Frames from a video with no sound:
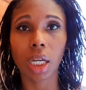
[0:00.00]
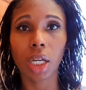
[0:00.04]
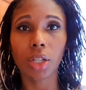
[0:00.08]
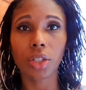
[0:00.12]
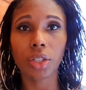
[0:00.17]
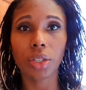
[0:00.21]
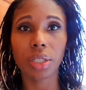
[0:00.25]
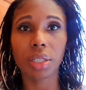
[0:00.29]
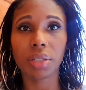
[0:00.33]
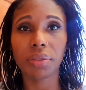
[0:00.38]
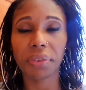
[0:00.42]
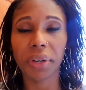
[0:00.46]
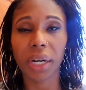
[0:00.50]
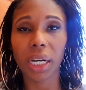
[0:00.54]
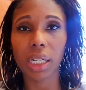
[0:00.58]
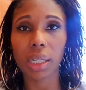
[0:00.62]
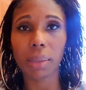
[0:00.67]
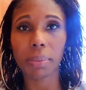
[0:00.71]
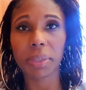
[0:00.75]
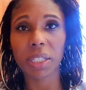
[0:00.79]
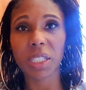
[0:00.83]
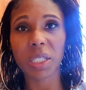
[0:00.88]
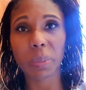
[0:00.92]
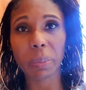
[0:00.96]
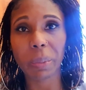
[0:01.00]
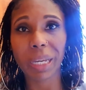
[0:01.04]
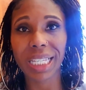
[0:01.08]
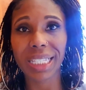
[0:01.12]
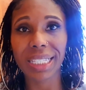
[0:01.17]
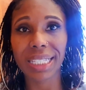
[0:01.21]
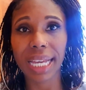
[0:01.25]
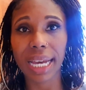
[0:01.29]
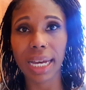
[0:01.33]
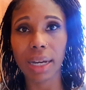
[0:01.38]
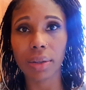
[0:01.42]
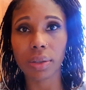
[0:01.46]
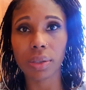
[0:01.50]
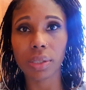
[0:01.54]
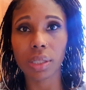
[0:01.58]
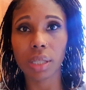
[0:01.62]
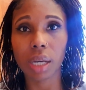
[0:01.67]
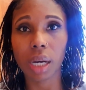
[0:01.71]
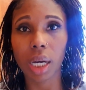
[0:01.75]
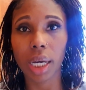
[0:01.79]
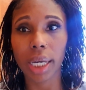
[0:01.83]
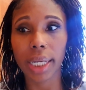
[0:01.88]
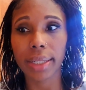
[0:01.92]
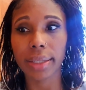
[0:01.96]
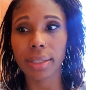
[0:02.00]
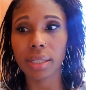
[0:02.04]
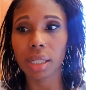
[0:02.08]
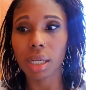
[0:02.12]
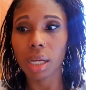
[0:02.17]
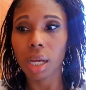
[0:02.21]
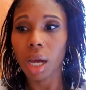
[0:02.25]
to divide up the space outside,